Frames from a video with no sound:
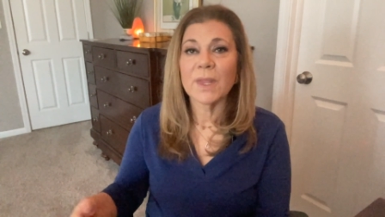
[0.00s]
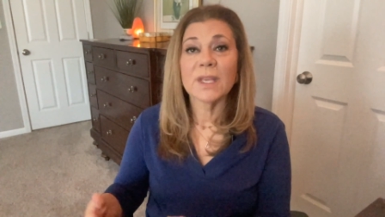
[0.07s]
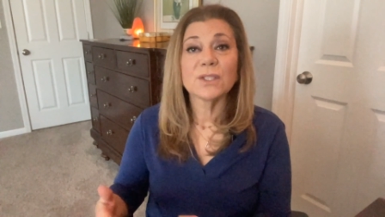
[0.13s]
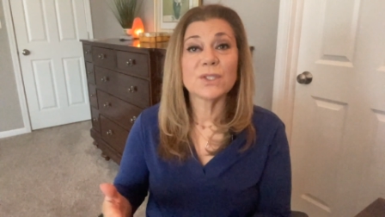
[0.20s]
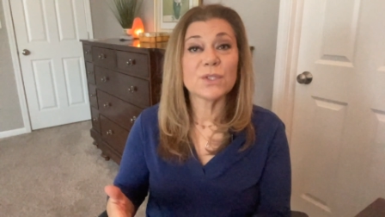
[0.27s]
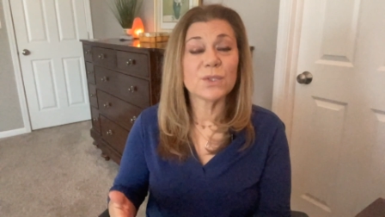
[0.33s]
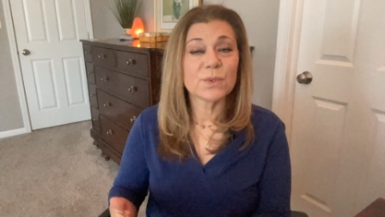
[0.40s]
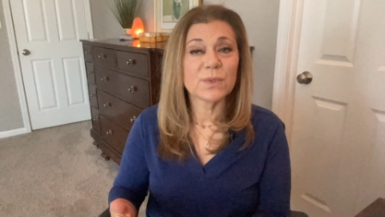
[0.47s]

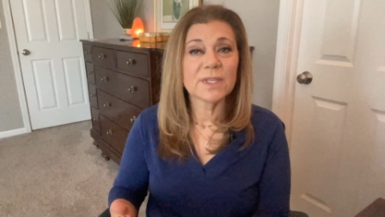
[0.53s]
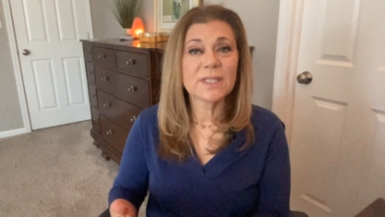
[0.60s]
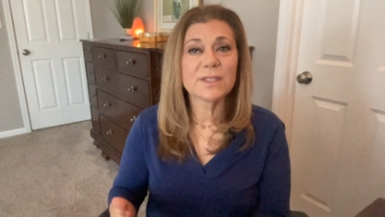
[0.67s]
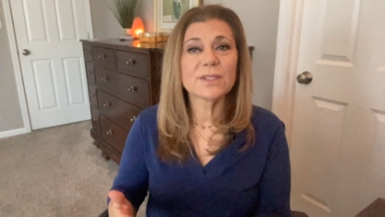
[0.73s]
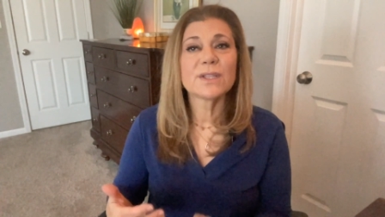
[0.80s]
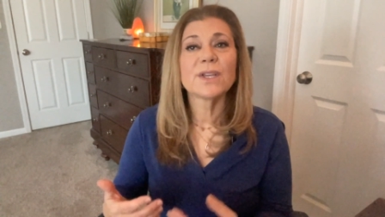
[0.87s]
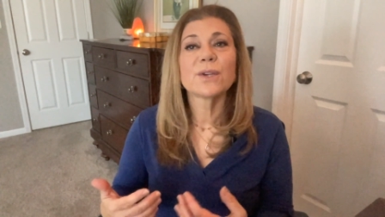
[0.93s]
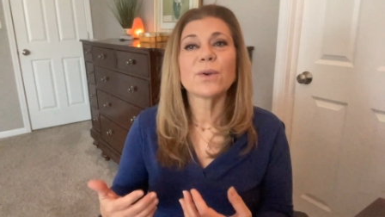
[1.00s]
To do
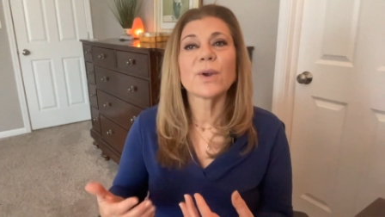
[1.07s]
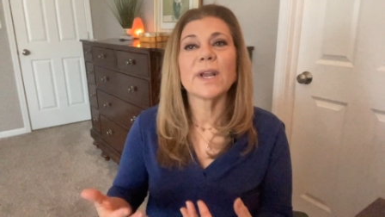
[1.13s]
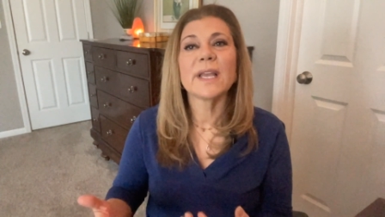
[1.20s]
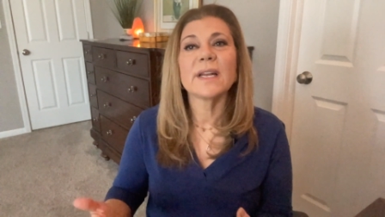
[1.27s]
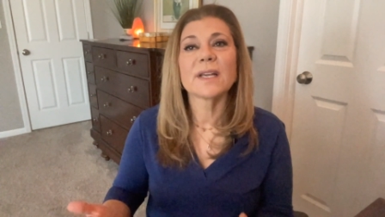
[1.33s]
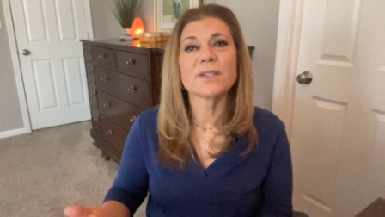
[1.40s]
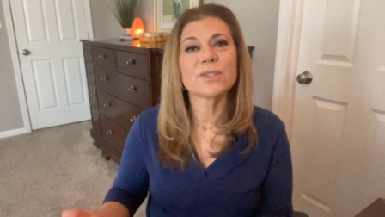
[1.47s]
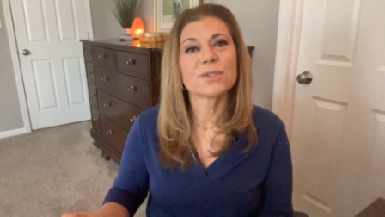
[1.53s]
this,
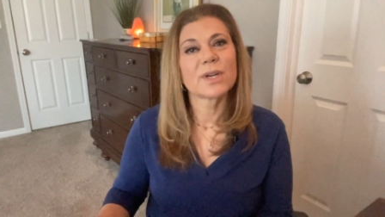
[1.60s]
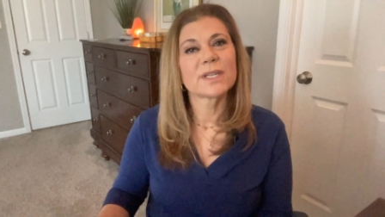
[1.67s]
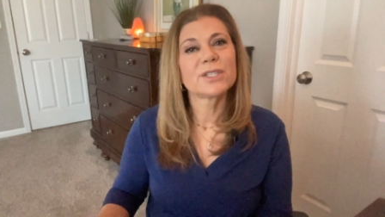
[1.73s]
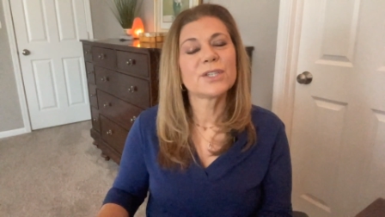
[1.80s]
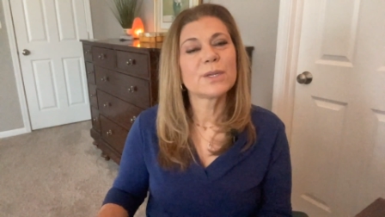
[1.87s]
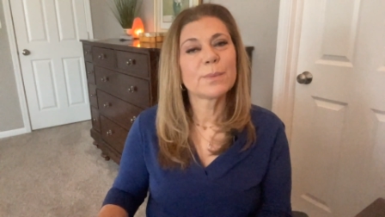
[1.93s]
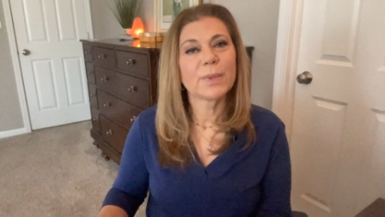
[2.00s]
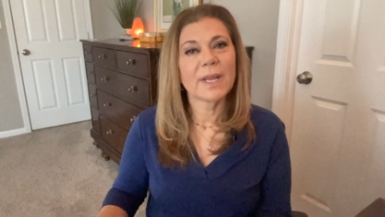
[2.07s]
create a
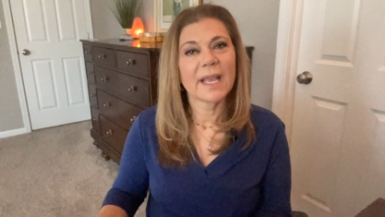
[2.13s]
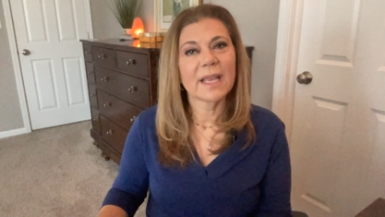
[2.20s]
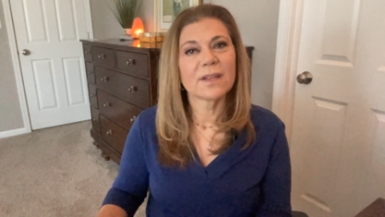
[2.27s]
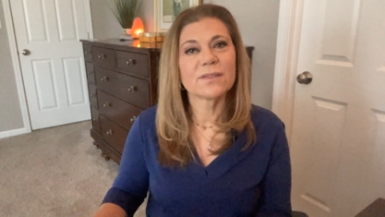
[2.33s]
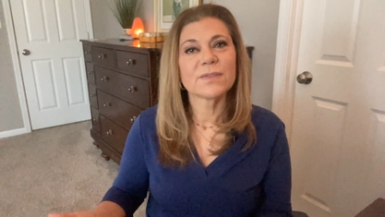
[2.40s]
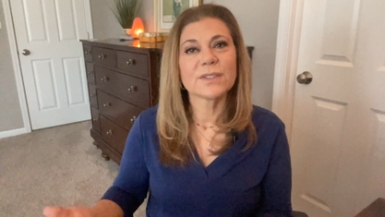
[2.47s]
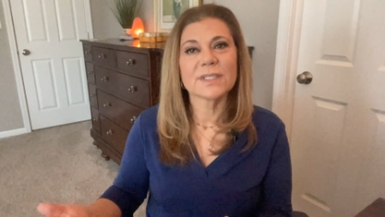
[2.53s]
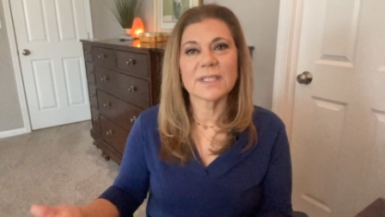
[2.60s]
structured plan
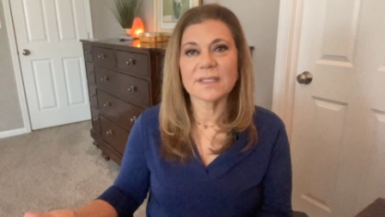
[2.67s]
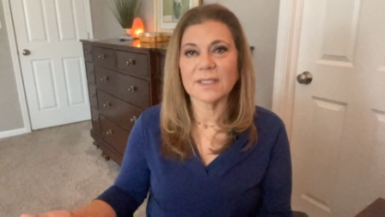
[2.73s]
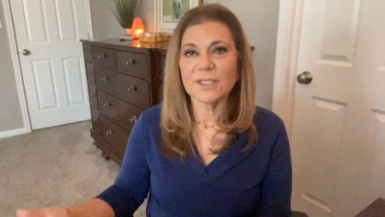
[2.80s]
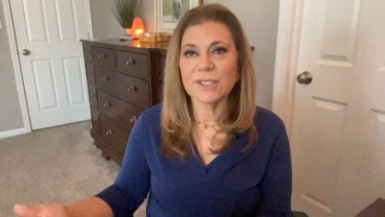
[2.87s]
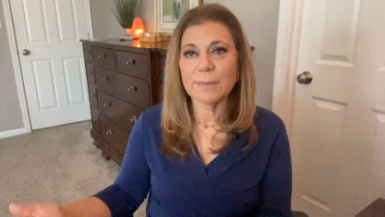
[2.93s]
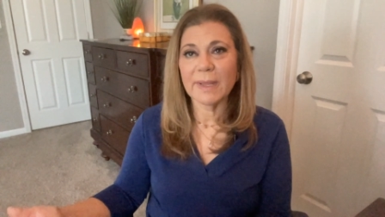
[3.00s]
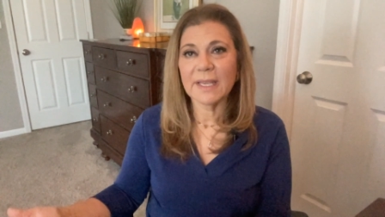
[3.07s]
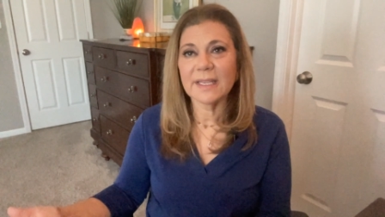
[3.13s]
for
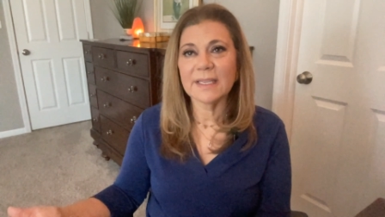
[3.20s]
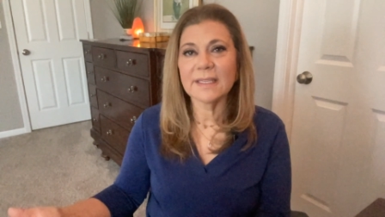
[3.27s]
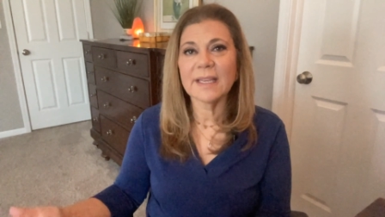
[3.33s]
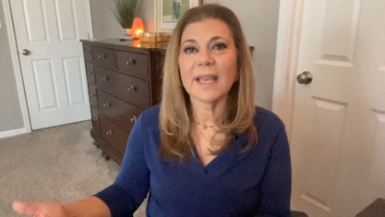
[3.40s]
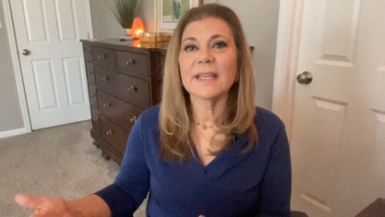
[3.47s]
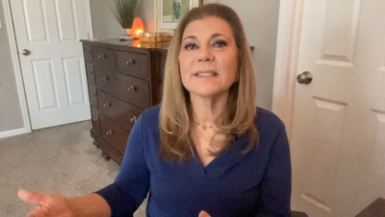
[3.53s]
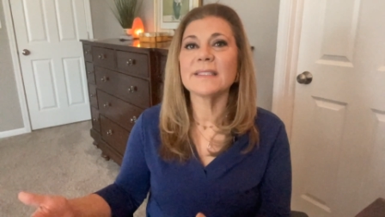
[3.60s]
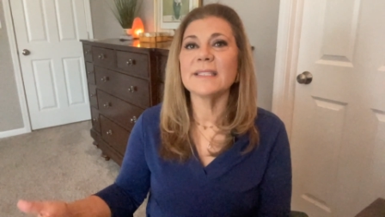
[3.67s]
decision-making
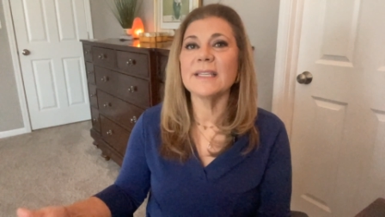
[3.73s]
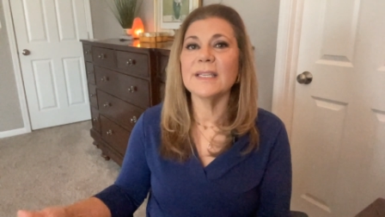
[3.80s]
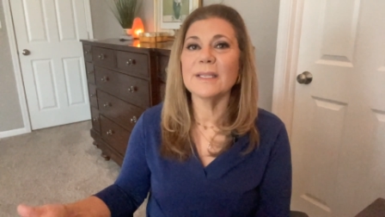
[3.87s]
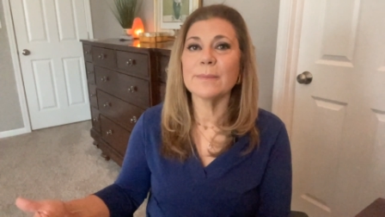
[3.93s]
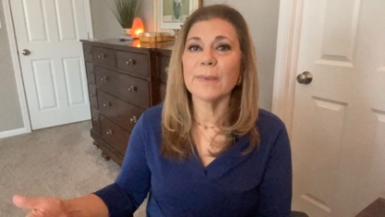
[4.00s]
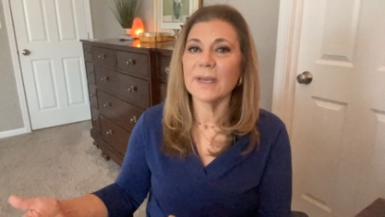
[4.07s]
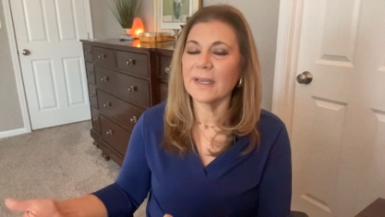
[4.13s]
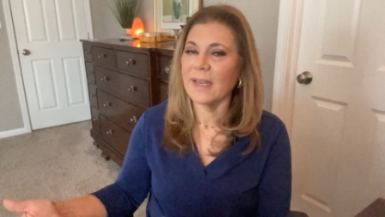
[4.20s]
and
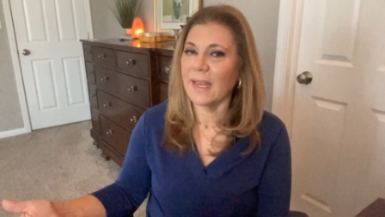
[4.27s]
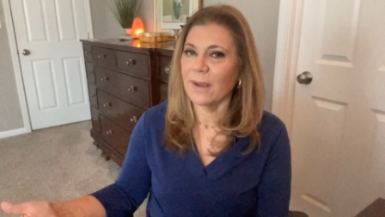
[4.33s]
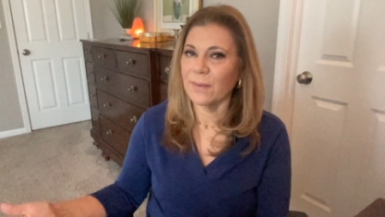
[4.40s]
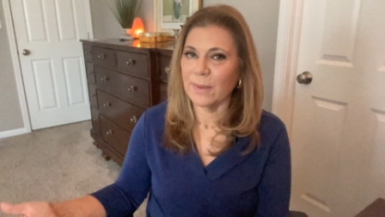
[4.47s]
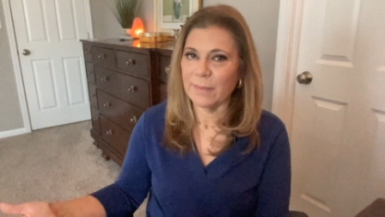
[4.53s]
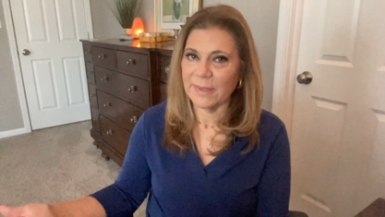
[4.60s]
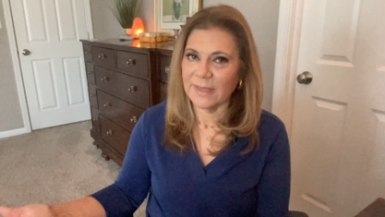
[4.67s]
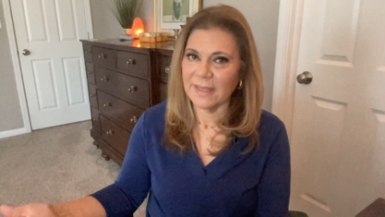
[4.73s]
team
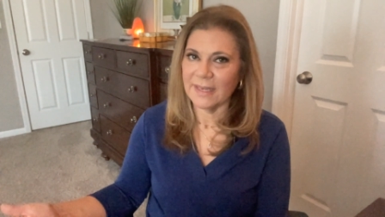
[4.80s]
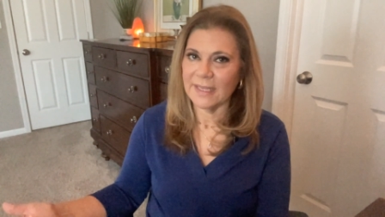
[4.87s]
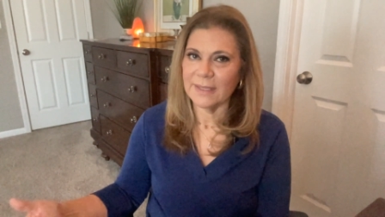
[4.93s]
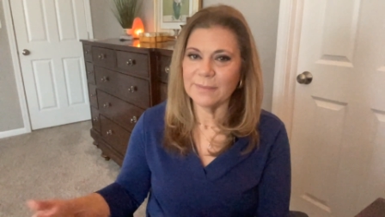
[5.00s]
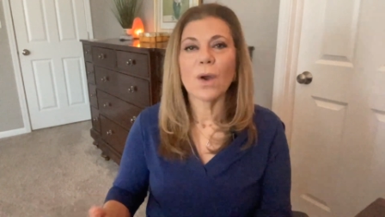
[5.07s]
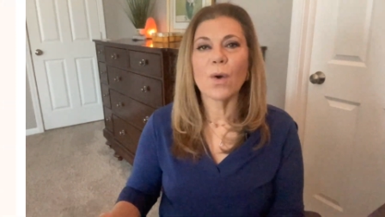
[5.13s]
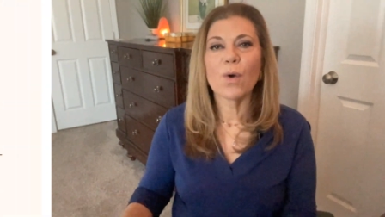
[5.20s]
accountability.